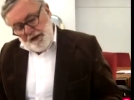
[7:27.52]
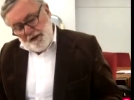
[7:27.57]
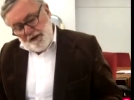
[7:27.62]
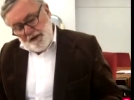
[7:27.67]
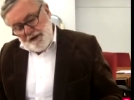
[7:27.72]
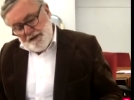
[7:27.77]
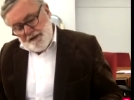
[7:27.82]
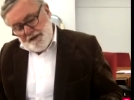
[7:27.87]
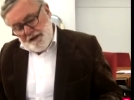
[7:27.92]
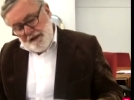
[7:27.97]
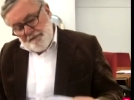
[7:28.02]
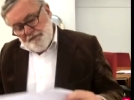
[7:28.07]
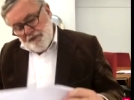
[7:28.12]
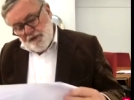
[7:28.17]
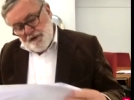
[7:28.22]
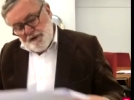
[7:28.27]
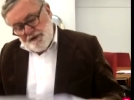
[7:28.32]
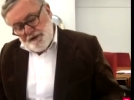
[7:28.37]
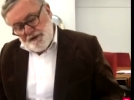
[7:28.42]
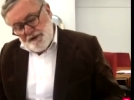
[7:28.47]
these
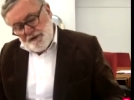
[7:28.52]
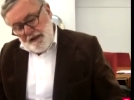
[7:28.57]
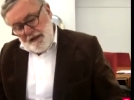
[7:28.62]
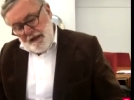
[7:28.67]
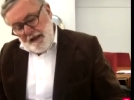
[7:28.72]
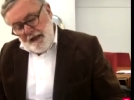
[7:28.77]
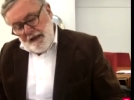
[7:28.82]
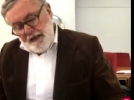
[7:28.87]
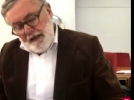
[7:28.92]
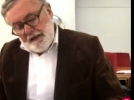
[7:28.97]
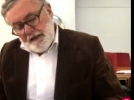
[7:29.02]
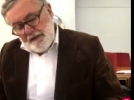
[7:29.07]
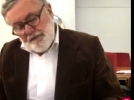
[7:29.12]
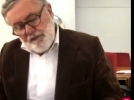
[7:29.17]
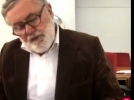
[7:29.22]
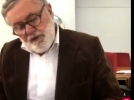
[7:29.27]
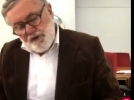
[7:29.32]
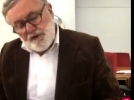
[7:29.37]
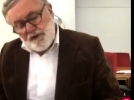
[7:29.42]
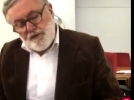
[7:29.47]
points any
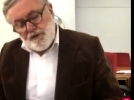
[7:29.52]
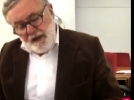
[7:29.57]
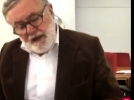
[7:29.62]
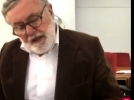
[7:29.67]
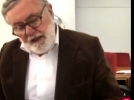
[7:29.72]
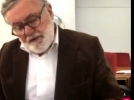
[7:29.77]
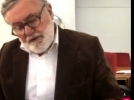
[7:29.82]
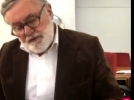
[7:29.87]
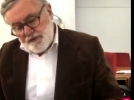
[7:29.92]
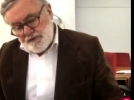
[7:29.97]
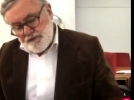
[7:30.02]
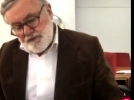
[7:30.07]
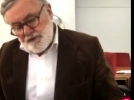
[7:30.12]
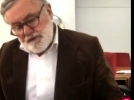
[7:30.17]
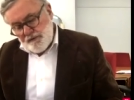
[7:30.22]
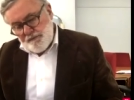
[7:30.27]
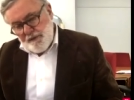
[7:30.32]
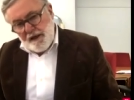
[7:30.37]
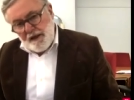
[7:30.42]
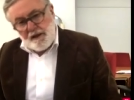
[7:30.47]
further. You can look through
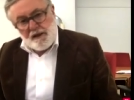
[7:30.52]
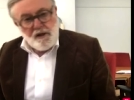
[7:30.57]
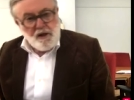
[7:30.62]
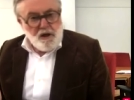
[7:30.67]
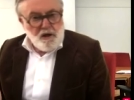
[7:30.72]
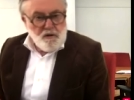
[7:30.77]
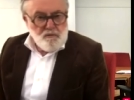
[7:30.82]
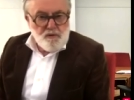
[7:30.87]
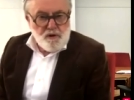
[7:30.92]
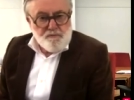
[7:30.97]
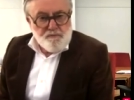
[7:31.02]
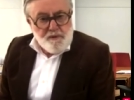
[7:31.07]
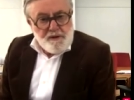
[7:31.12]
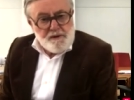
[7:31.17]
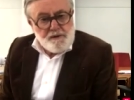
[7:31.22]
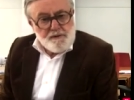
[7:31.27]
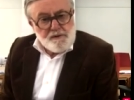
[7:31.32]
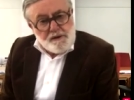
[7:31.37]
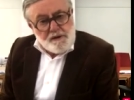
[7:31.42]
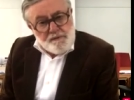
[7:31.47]
the pack. What
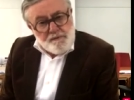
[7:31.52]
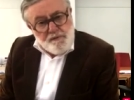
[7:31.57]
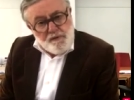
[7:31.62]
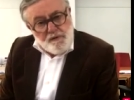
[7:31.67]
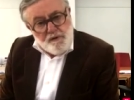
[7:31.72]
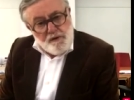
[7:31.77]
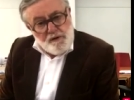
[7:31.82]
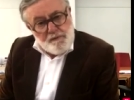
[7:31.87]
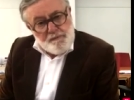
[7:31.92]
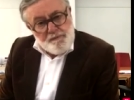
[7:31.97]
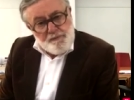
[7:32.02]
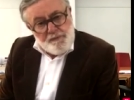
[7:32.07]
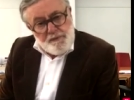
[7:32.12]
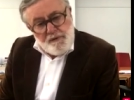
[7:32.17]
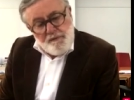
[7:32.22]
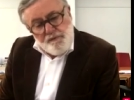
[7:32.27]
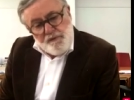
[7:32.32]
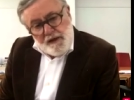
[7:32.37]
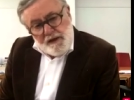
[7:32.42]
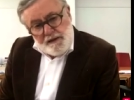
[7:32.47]
we're looking for,
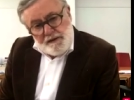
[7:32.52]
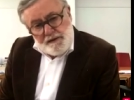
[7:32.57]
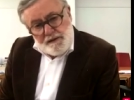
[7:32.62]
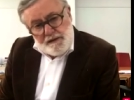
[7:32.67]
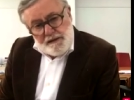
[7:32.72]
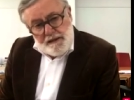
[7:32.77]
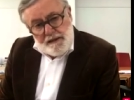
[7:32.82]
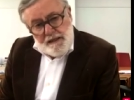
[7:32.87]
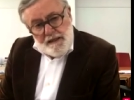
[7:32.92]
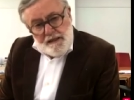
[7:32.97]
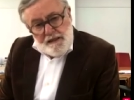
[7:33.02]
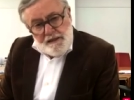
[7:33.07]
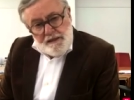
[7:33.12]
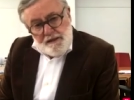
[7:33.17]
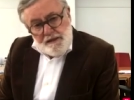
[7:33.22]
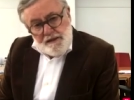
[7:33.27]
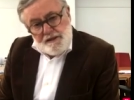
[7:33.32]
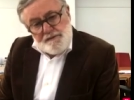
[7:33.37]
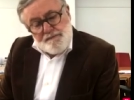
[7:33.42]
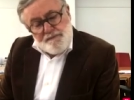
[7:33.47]
frankly,
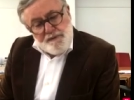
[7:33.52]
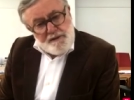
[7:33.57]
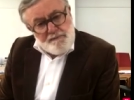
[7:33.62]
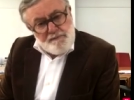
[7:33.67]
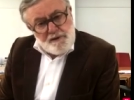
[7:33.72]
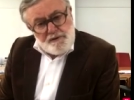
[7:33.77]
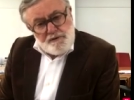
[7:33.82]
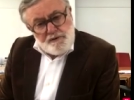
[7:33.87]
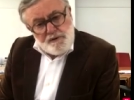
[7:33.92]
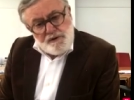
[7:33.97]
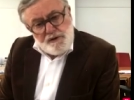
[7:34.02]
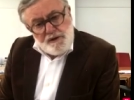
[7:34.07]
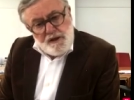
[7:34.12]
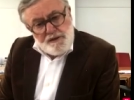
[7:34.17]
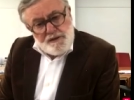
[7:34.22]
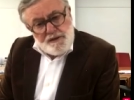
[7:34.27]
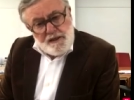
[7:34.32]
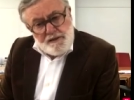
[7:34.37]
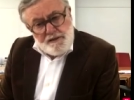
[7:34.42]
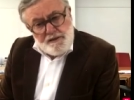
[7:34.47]
is people and
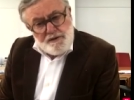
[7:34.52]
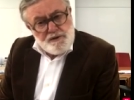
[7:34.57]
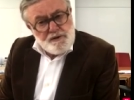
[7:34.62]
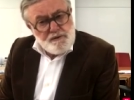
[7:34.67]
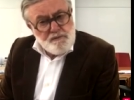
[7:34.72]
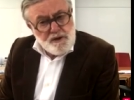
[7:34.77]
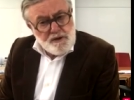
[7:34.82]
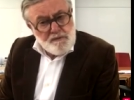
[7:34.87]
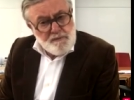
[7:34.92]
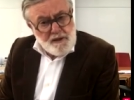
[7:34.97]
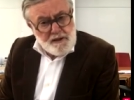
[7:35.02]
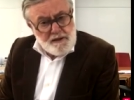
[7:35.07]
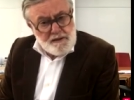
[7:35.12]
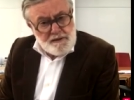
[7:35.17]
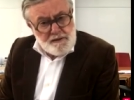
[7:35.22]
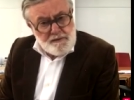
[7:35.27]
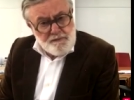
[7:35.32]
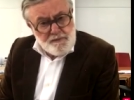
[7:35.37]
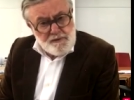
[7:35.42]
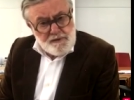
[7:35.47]
organisations who want to make a
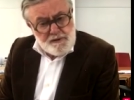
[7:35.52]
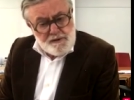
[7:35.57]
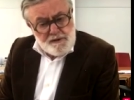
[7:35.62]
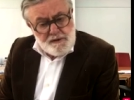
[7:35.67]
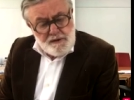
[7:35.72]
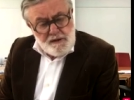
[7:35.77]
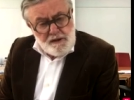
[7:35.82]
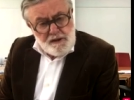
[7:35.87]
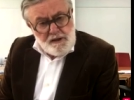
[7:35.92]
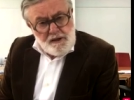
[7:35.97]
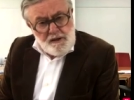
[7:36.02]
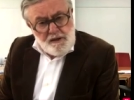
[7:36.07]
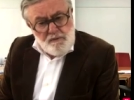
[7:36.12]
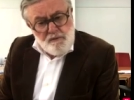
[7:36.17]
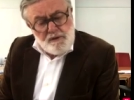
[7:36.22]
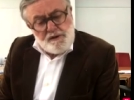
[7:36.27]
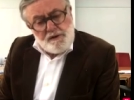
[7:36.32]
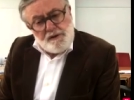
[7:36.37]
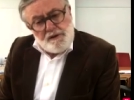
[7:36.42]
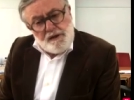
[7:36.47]
difference,
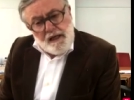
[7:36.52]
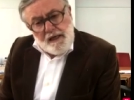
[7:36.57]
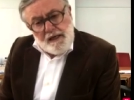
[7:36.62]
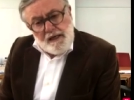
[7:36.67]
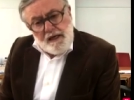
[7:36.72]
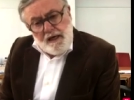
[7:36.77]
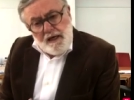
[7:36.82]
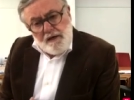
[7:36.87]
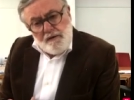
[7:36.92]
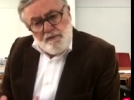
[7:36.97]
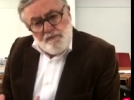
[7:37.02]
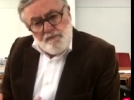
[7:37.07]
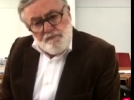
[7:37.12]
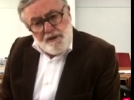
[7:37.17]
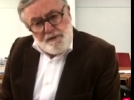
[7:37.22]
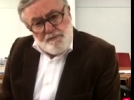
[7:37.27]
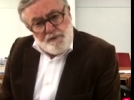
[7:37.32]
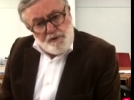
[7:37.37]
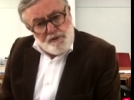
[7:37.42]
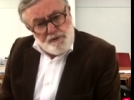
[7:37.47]
whether they are
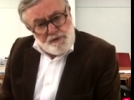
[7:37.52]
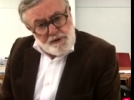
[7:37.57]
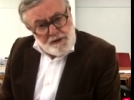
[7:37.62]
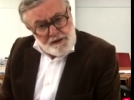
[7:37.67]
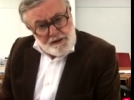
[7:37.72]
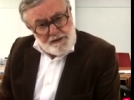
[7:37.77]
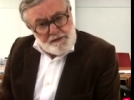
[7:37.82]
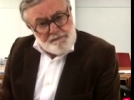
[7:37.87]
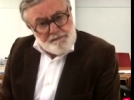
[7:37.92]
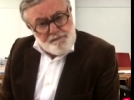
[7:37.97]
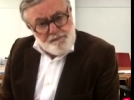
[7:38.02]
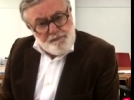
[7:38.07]
people who need